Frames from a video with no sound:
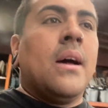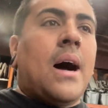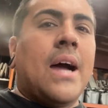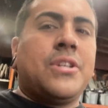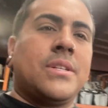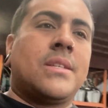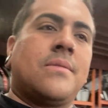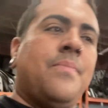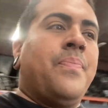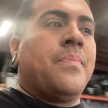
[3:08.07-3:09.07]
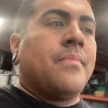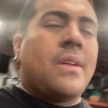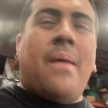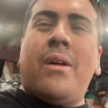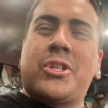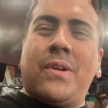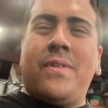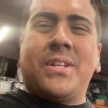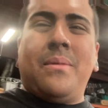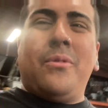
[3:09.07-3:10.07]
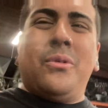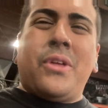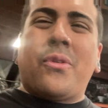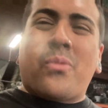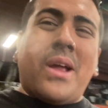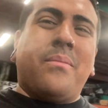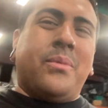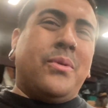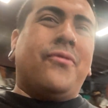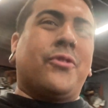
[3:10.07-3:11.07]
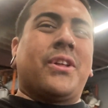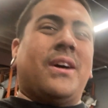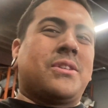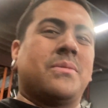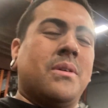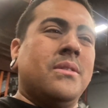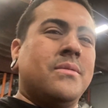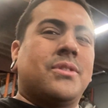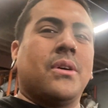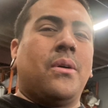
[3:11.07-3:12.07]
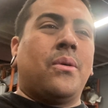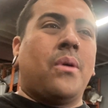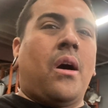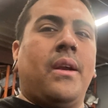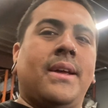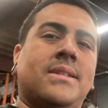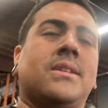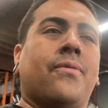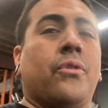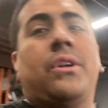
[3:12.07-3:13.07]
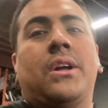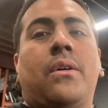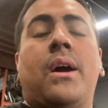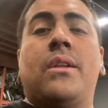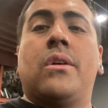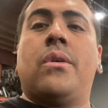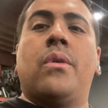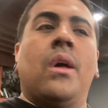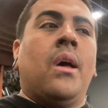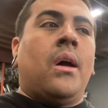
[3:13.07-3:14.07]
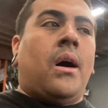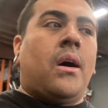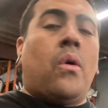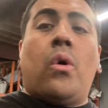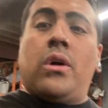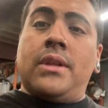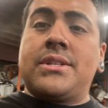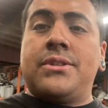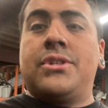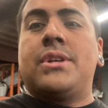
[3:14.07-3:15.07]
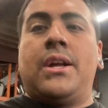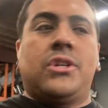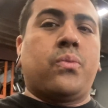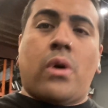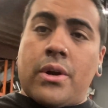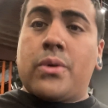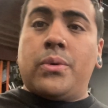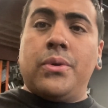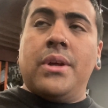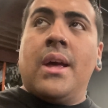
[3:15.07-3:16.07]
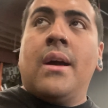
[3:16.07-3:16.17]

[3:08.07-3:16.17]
I'm not sure if that's going to be really the right move for the customer. So on his stuff, we're going to go ahead and go oilless and just water cooled.